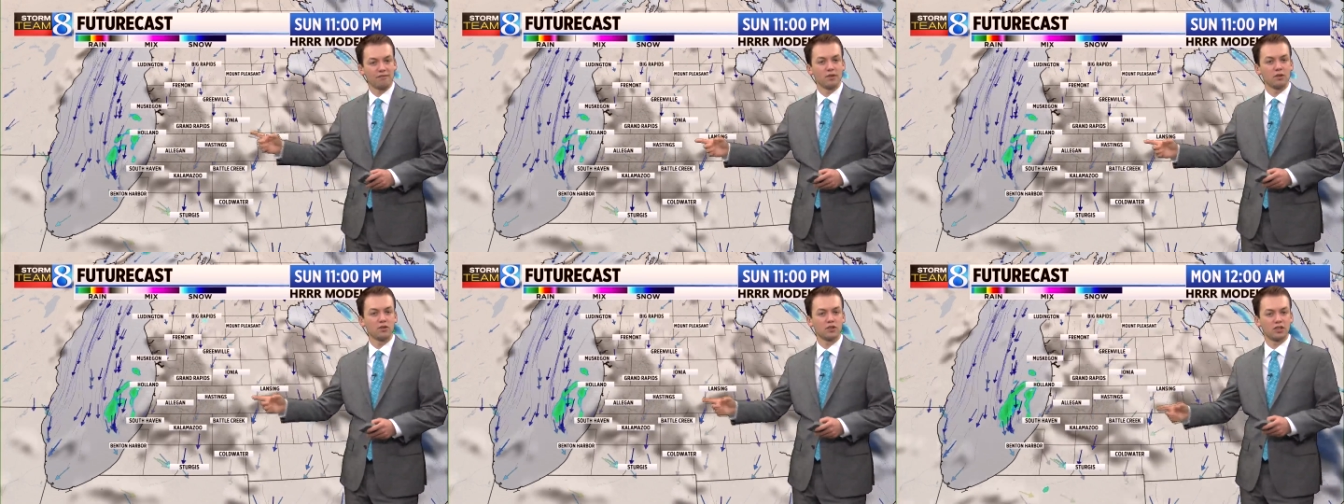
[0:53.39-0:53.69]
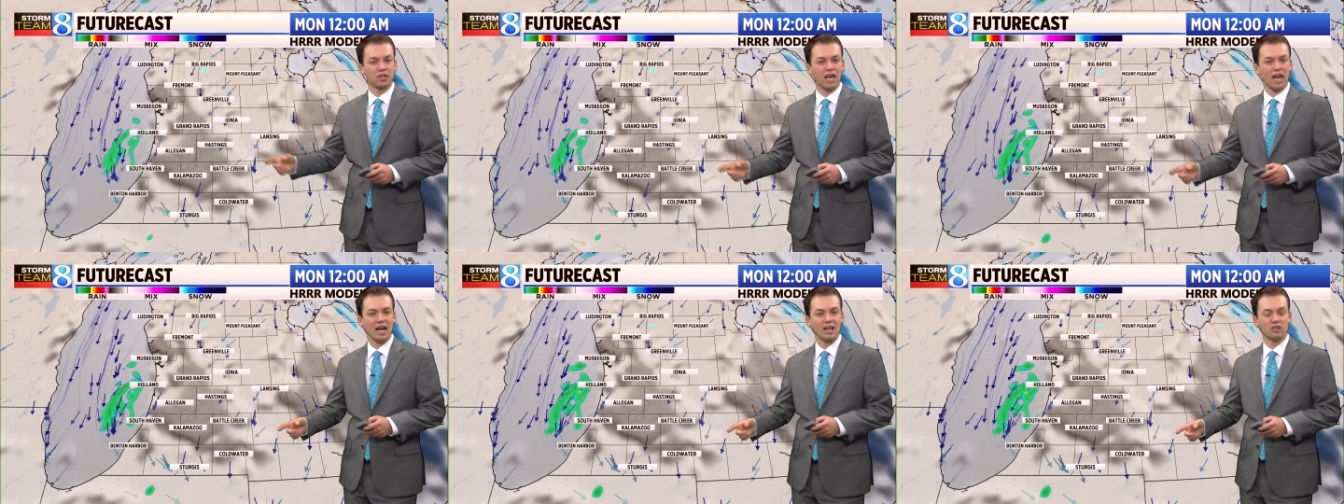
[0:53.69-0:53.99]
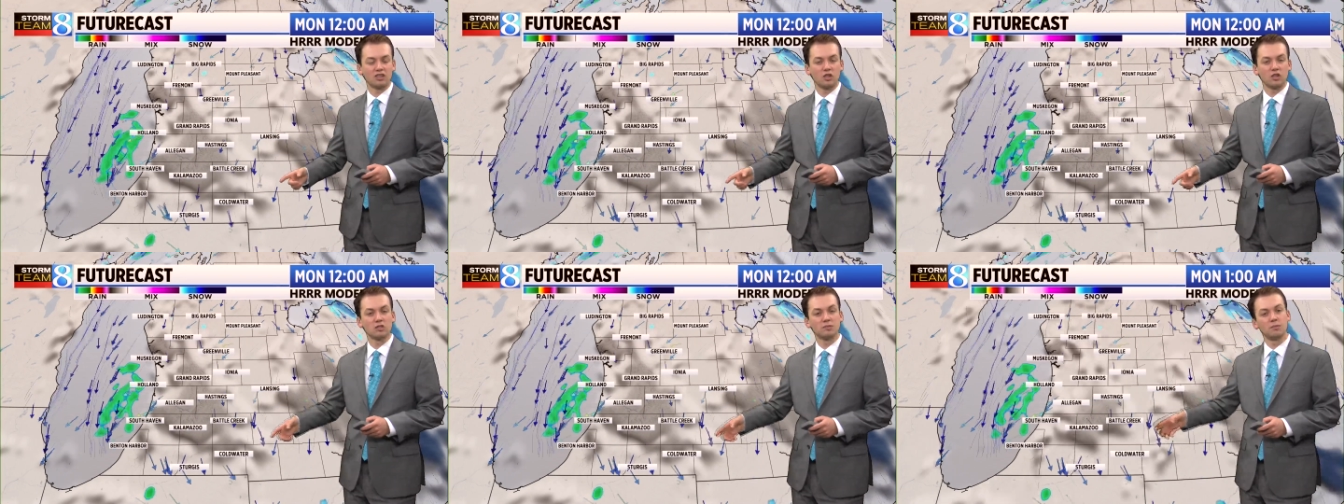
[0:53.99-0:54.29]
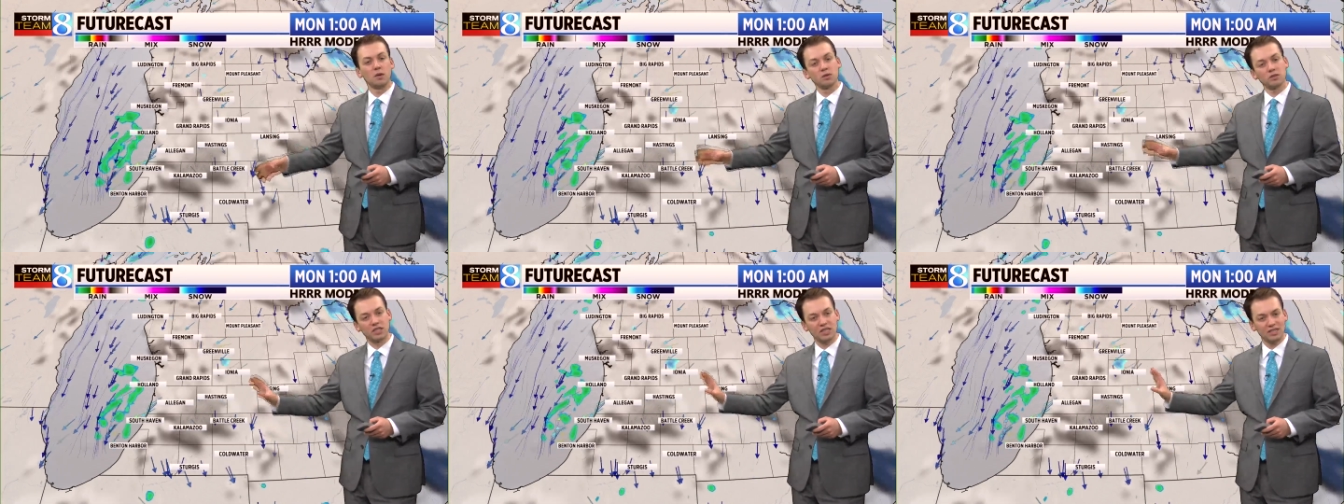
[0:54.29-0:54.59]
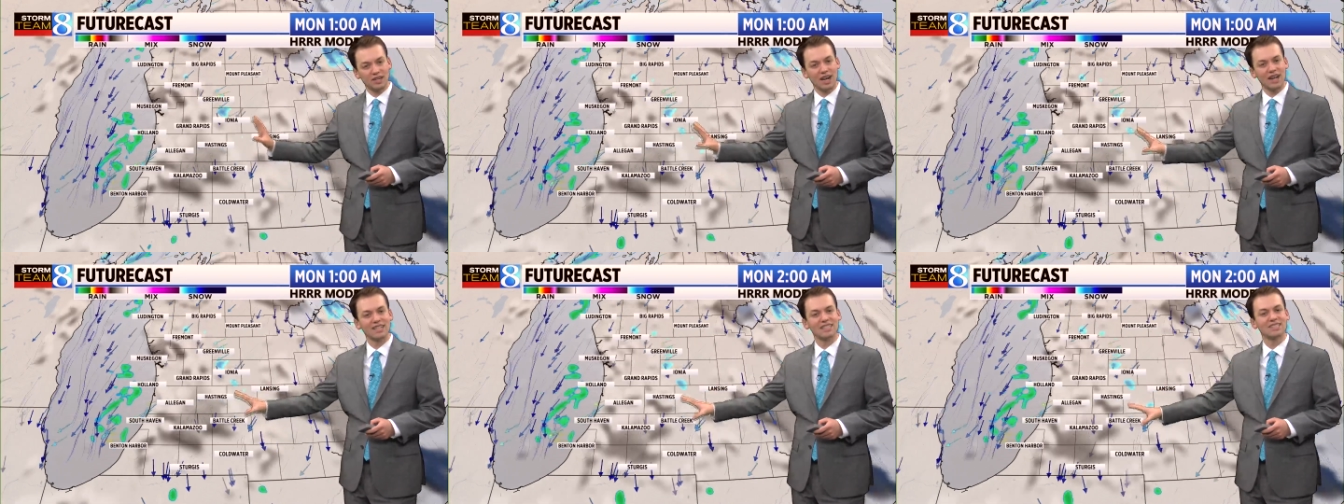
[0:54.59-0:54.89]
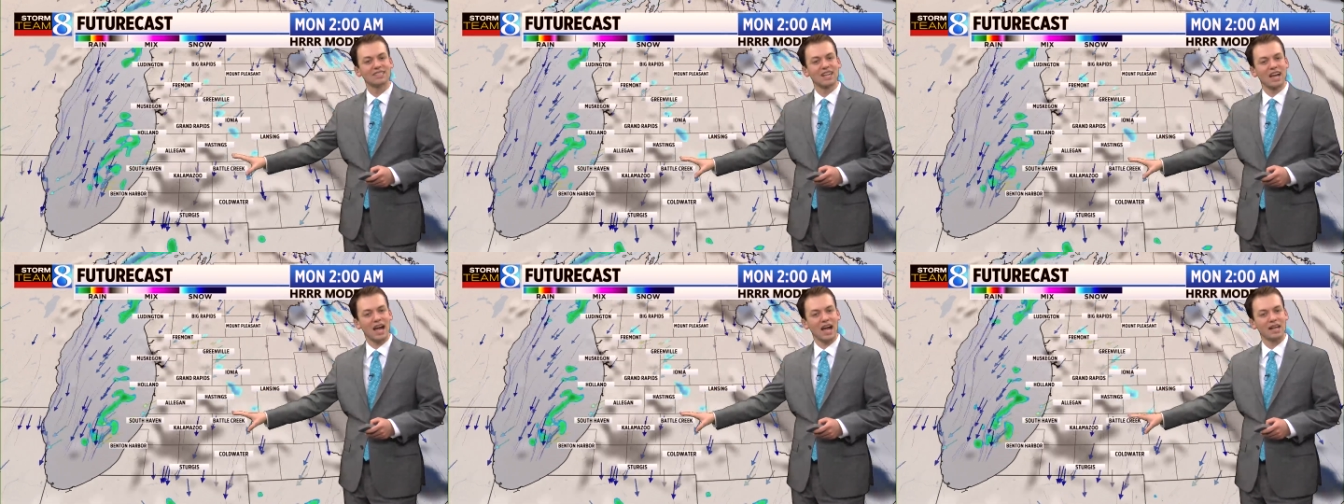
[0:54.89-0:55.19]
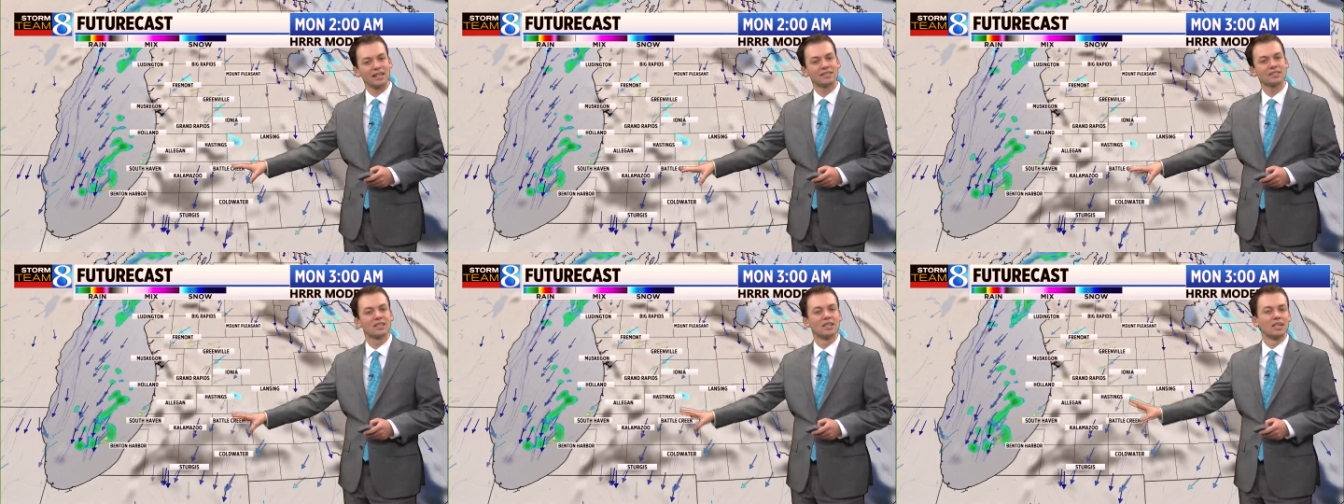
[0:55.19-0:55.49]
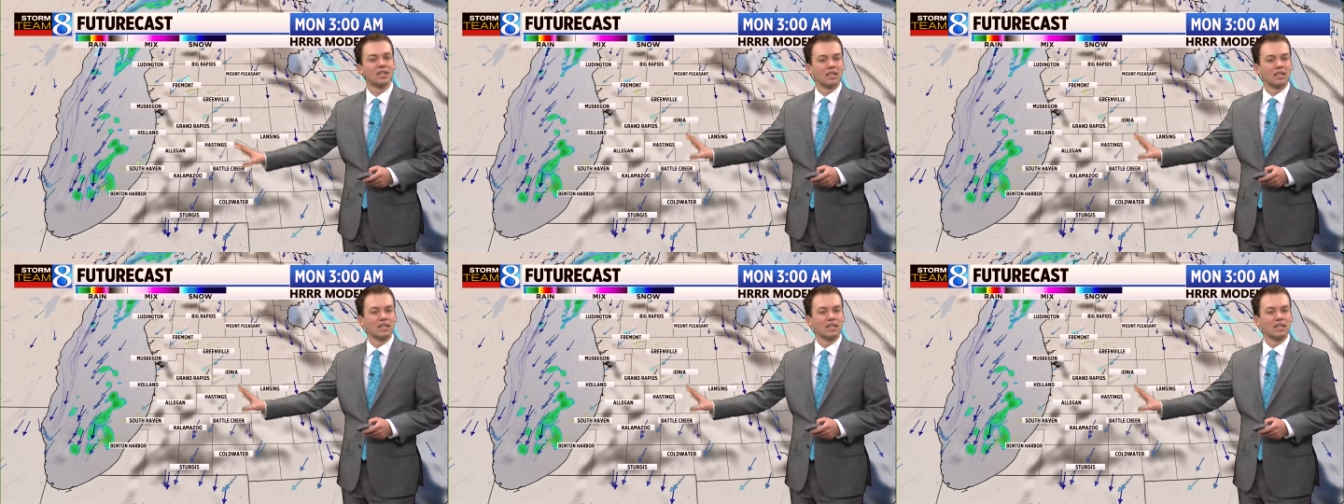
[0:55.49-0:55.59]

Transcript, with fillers: Futurecast shows mostly cloudy skies